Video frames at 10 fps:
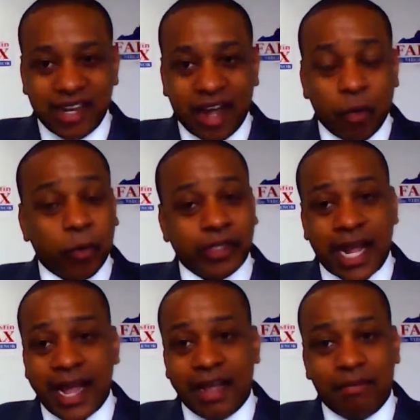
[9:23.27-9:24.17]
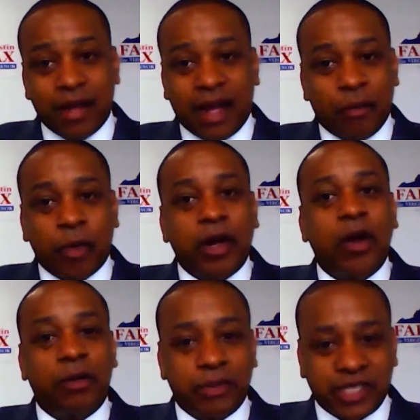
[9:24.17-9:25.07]
Well, Chris, I am
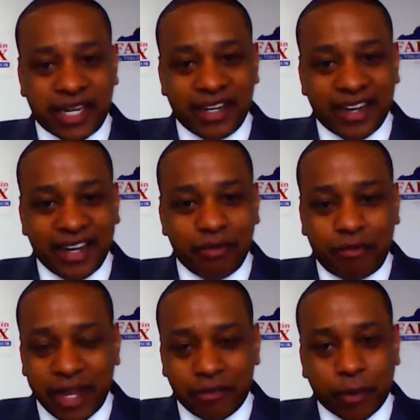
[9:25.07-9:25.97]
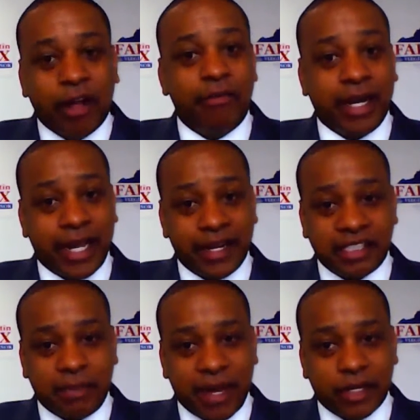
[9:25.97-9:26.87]
100% in favor of Medicaid
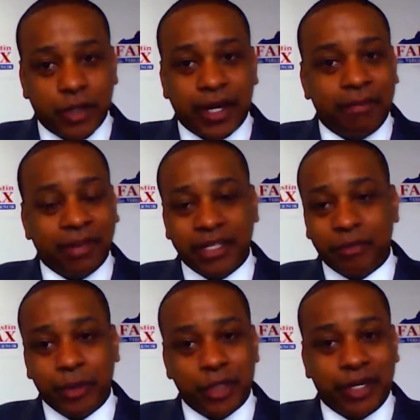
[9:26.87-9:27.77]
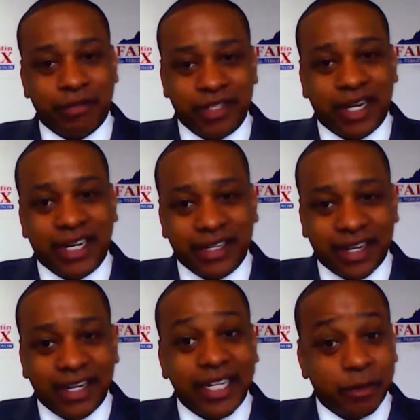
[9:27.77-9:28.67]
expansion. I believe we should have done it
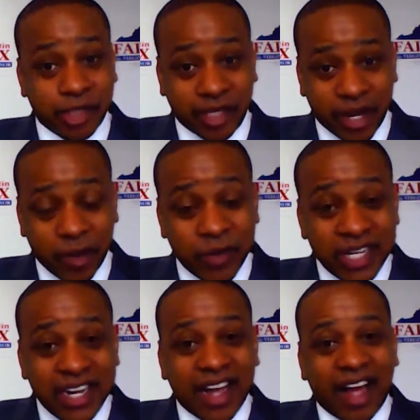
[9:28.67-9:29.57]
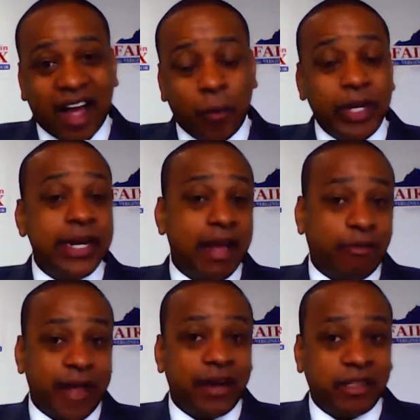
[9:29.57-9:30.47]
years ago. We now
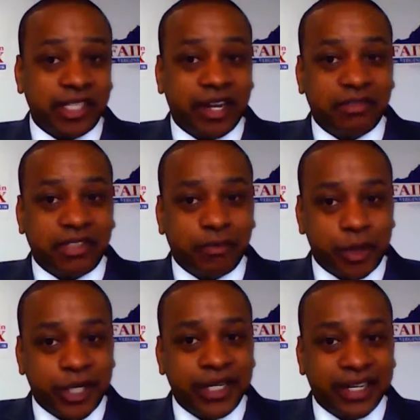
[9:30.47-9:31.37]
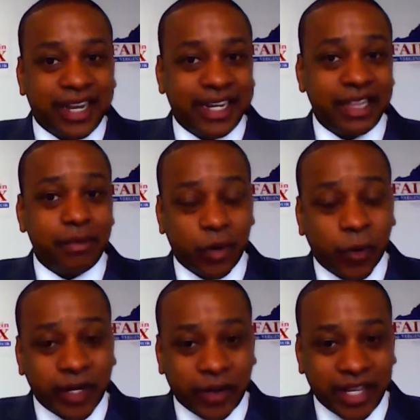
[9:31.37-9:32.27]
find ourselves in Virginia in the
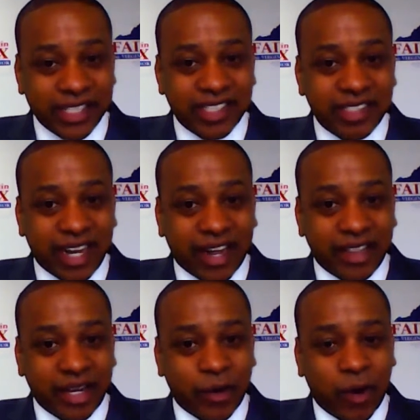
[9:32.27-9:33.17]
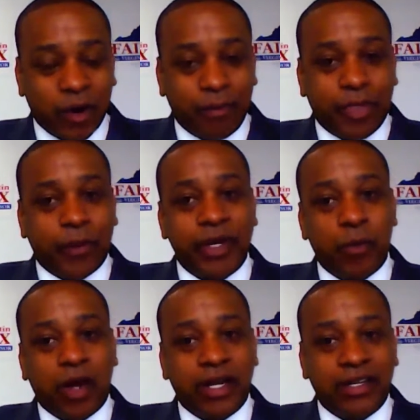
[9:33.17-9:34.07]
minority on this. There are
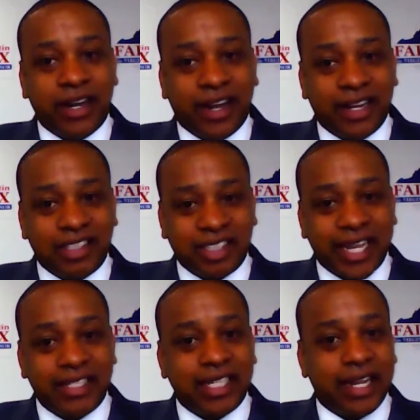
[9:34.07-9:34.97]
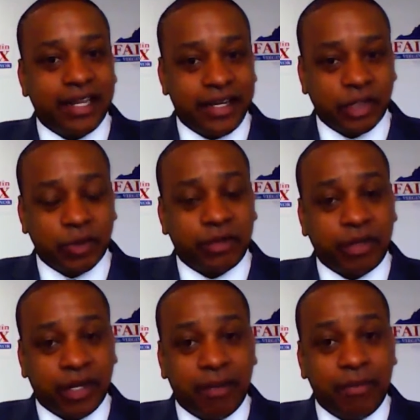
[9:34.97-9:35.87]
31 states in the District of
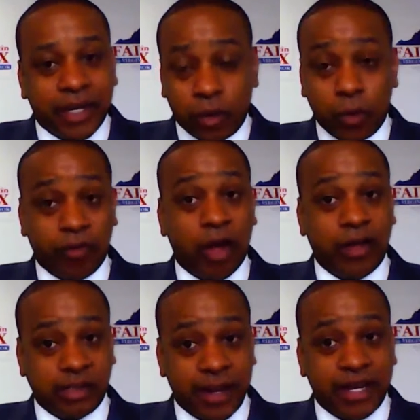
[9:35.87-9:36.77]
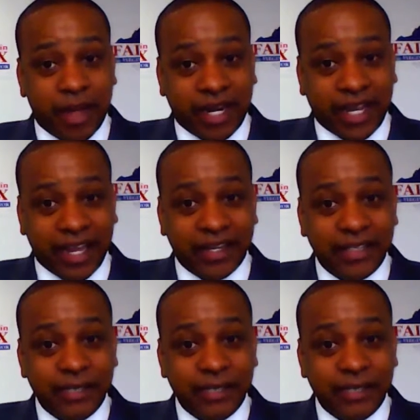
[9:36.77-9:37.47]
Columbia who have all expanded Medicaid.